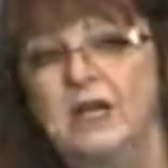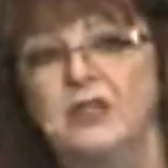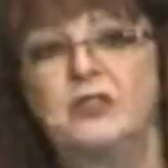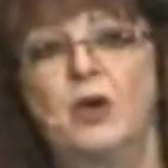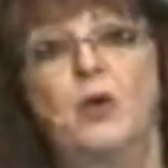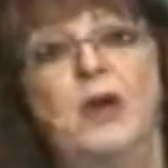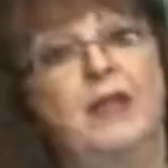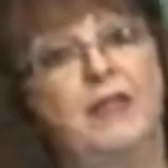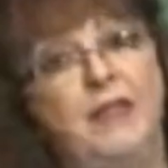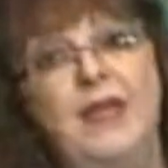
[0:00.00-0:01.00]
So
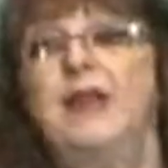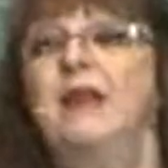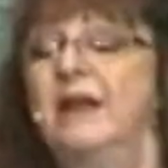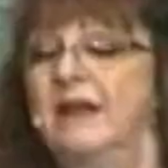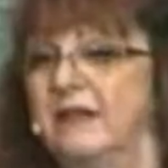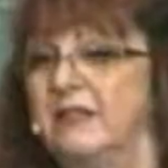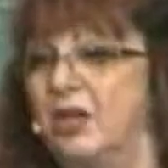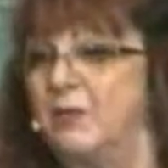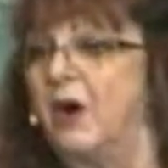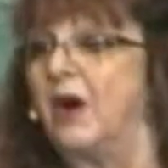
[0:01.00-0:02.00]
then
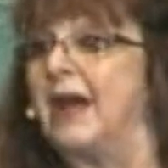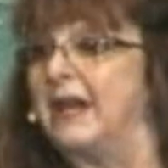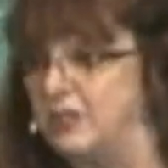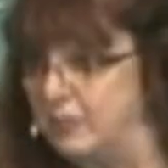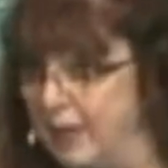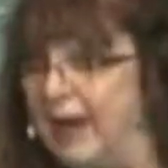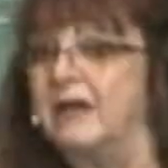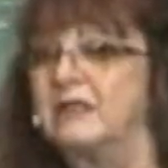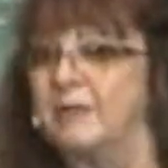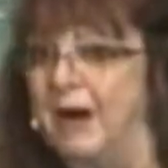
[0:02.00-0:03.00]
Tamar
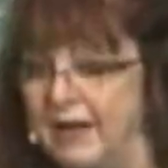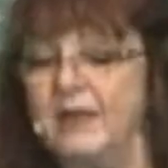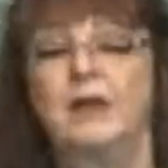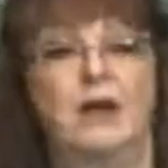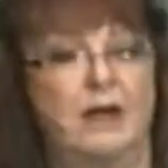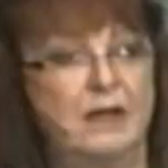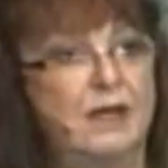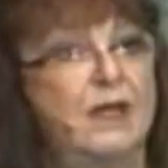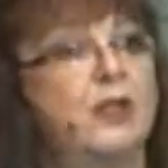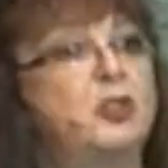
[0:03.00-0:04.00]
expects, by the law,
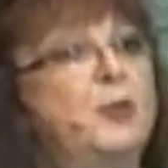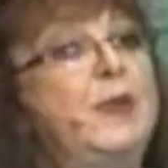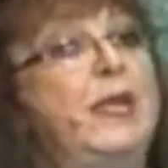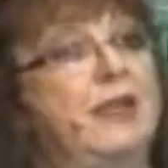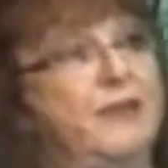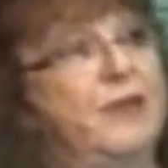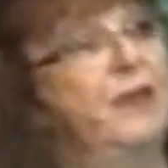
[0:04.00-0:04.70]
to be given